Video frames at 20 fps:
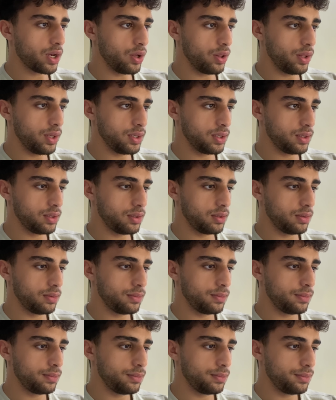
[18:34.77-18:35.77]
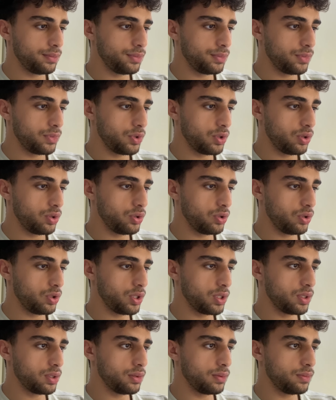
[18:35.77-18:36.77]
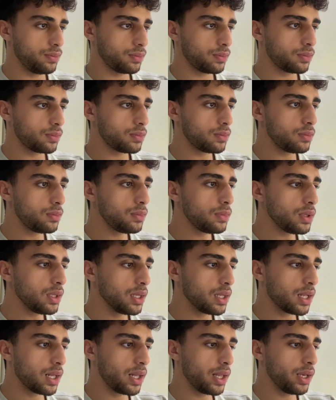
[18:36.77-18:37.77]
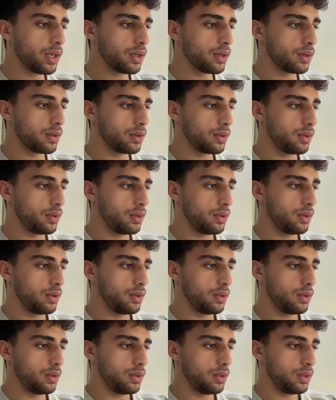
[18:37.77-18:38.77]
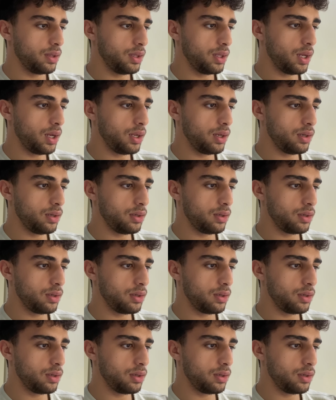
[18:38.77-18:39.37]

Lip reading: on this. So just click, done,